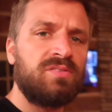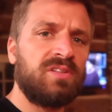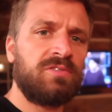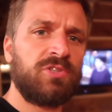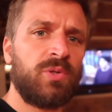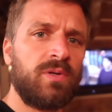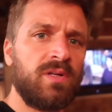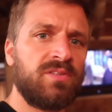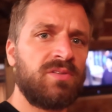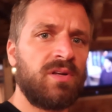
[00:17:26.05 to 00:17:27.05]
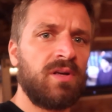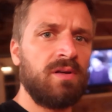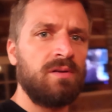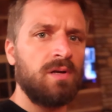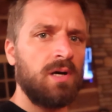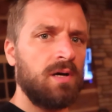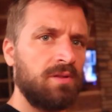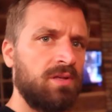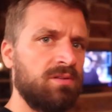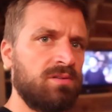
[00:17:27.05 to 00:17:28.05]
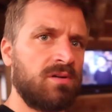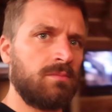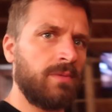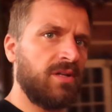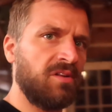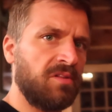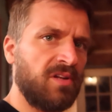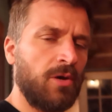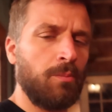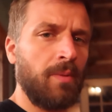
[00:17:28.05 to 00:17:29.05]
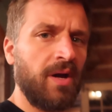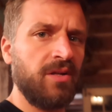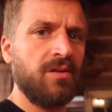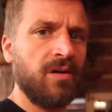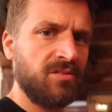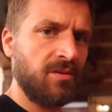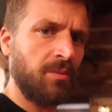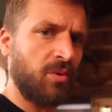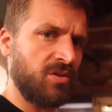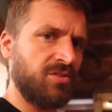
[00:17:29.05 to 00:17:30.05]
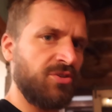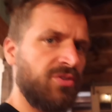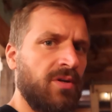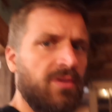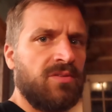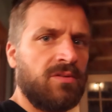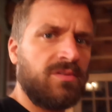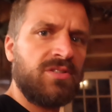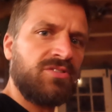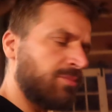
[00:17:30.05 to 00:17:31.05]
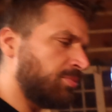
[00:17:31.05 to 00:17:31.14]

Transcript: guys, thanks for joining us today. Uh, the kids are ending the day with Mighty Ducks. They've been watching the series on Disney